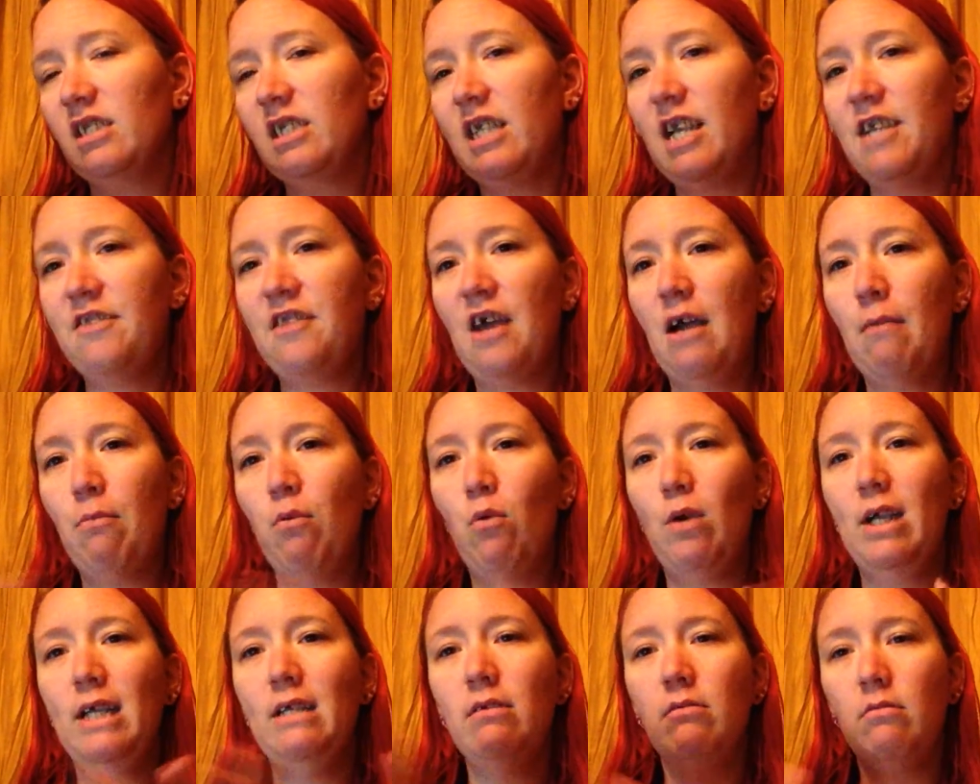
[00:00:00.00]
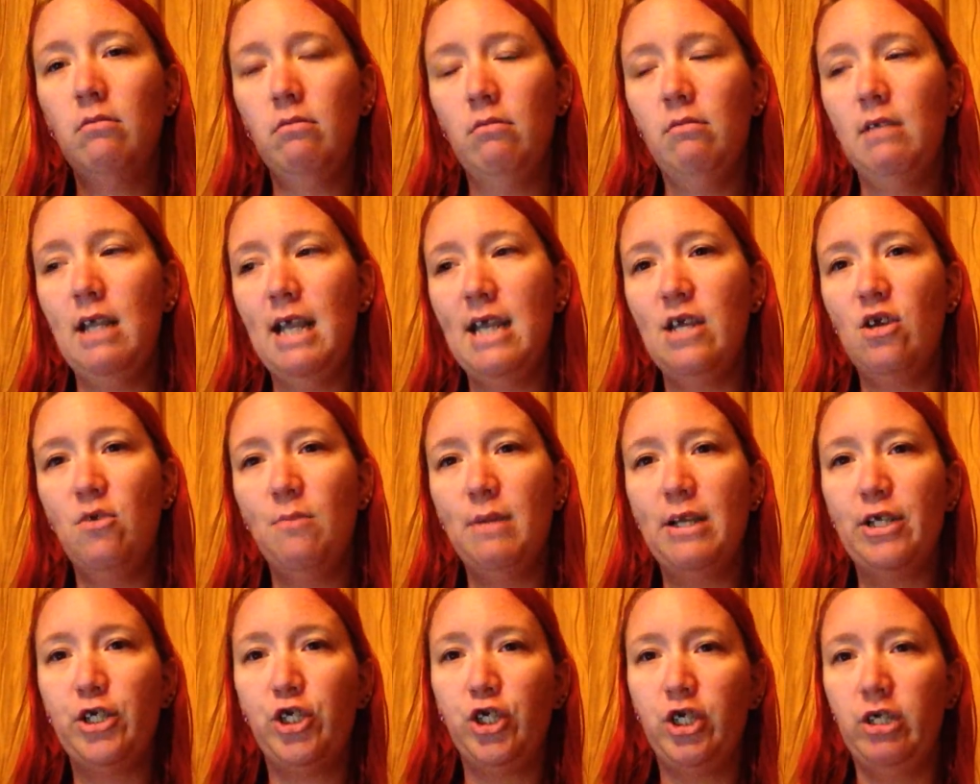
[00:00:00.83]
At that point,
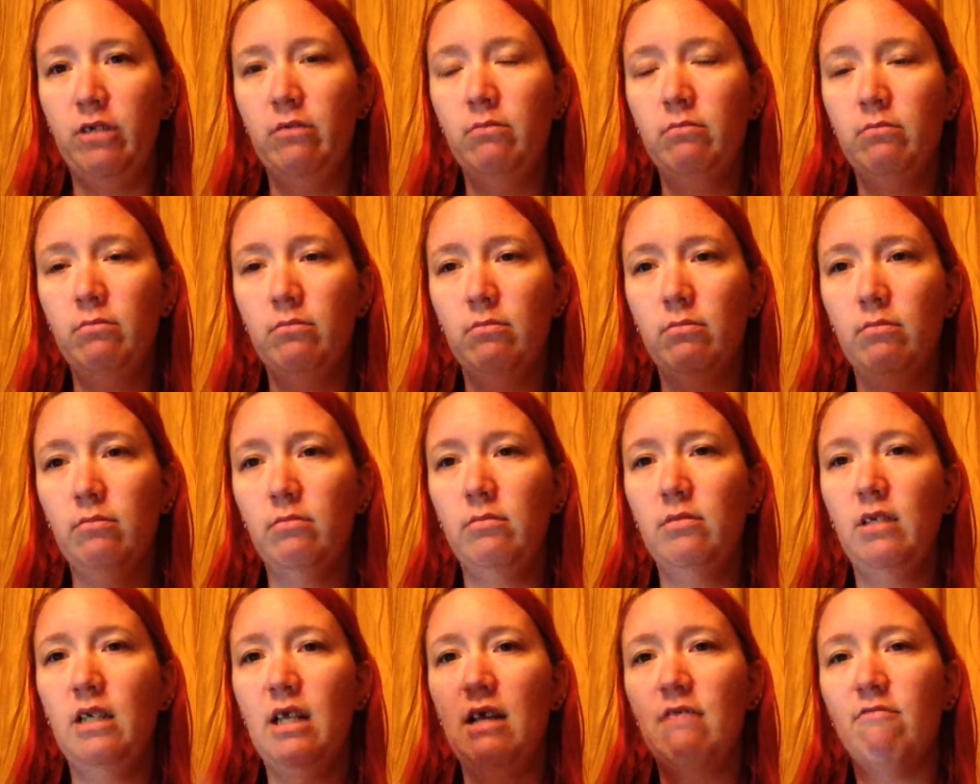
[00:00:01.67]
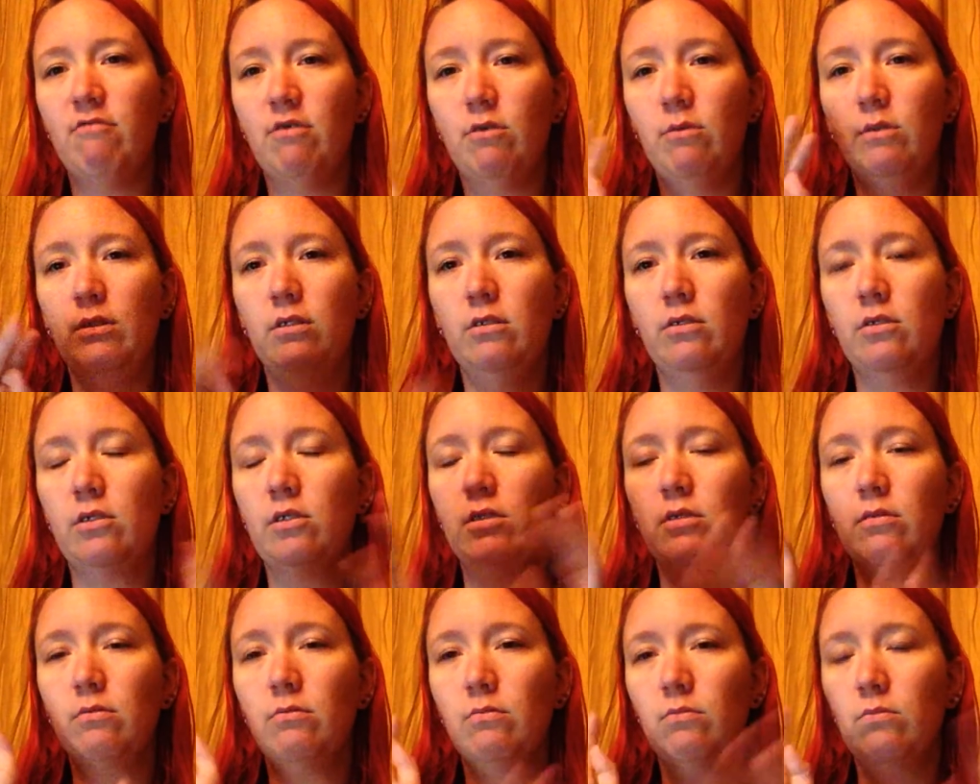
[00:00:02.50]
intermission.
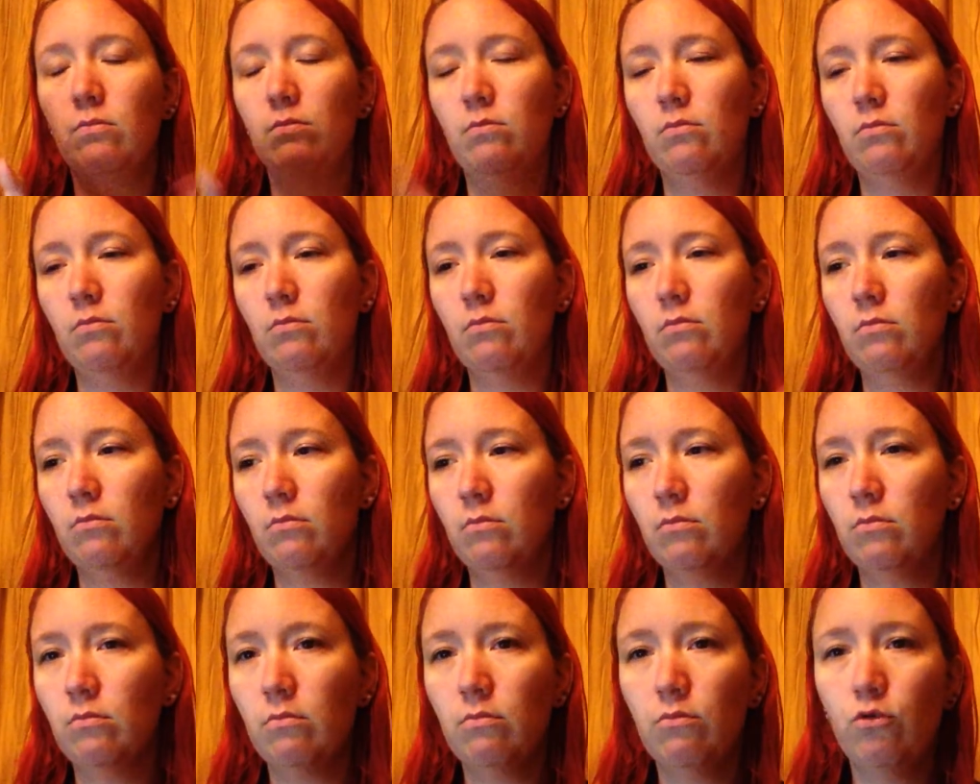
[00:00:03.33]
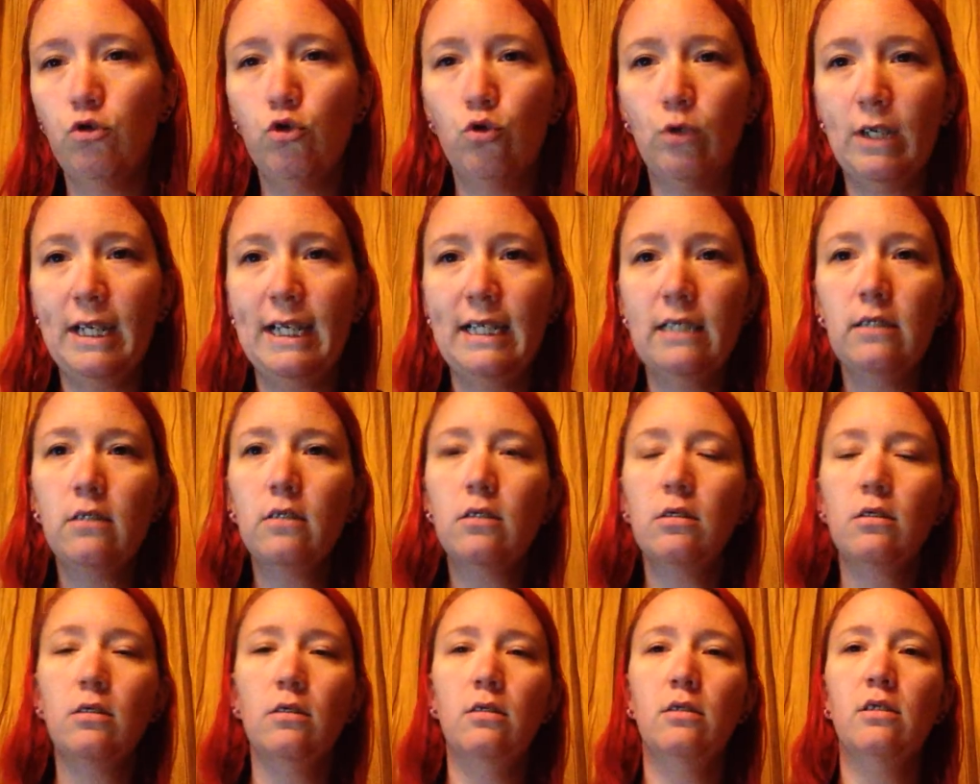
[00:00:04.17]
Everyone's
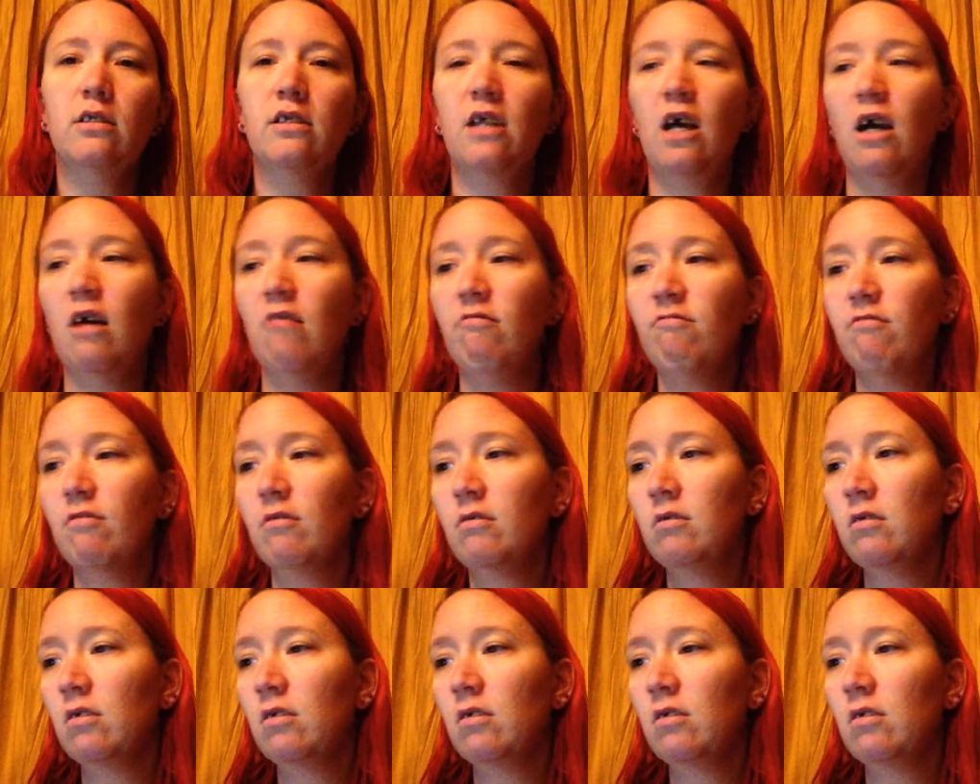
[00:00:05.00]
drinks and stuff.